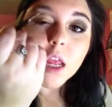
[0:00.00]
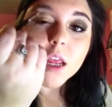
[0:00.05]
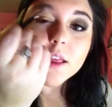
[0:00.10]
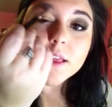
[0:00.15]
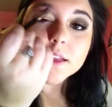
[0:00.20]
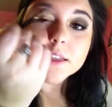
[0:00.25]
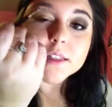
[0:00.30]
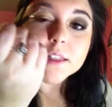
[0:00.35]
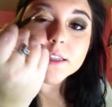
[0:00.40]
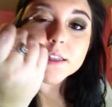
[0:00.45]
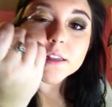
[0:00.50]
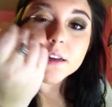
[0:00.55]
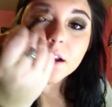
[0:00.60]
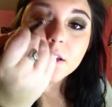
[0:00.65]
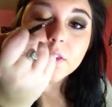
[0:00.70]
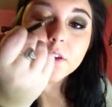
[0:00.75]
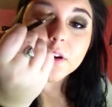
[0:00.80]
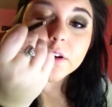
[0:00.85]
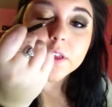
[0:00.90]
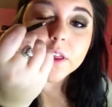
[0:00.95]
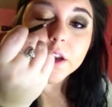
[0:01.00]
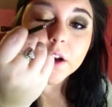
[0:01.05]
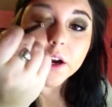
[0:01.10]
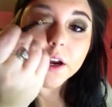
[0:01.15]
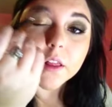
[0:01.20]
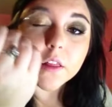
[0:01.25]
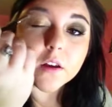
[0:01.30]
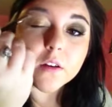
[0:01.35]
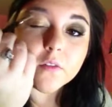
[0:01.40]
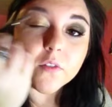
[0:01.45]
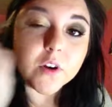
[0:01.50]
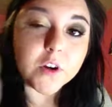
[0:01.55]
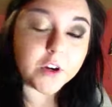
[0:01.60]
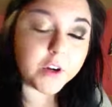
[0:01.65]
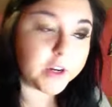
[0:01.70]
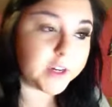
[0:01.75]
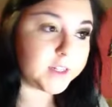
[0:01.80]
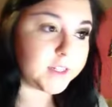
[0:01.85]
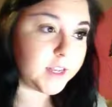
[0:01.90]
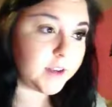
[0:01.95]
And this is another really great look for
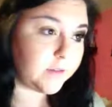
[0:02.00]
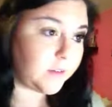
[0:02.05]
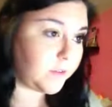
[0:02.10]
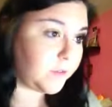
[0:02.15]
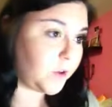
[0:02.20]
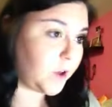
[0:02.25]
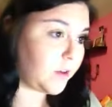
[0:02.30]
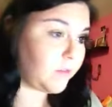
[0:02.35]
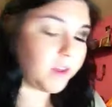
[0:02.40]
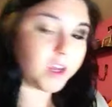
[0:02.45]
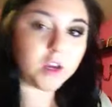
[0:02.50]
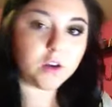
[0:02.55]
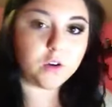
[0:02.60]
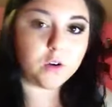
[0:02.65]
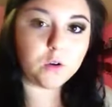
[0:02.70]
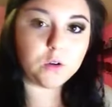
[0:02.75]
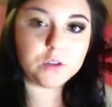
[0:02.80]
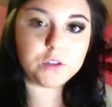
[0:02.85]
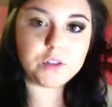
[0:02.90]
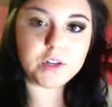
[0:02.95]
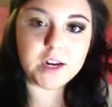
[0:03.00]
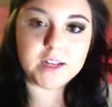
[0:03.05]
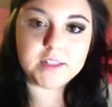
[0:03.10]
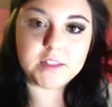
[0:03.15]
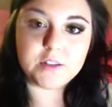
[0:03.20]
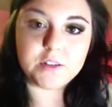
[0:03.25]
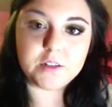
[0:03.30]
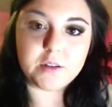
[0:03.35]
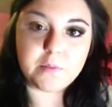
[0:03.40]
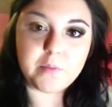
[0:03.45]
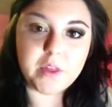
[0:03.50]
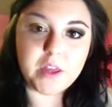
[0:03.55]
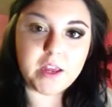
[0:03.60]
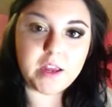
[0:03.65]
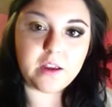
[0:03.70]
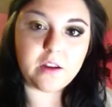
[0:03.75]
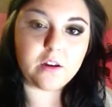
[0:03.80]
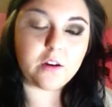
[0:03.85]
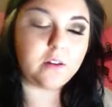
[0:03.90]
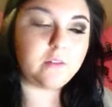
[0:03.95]
New Year's Eve if you have like a gold dress or
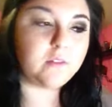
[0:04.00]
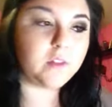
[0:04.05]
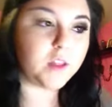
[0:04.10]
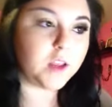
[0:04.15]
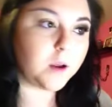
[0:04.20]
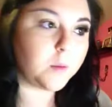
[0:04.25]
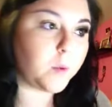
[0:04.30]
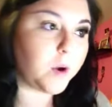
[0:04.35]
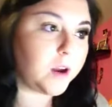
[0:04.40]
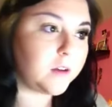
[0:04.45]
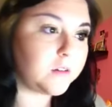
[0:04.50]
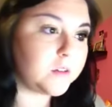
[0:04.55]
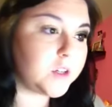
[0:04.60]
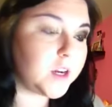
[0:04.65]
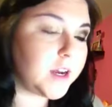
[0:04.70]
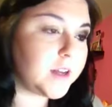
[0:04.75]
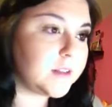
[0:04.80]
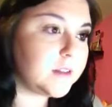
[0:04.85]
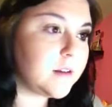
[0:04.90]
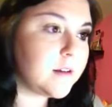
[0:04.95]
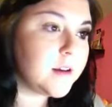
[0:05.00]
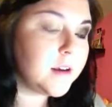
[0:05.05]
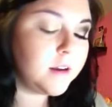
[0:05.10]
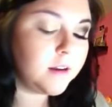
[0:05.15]
something, or even like a brown dress.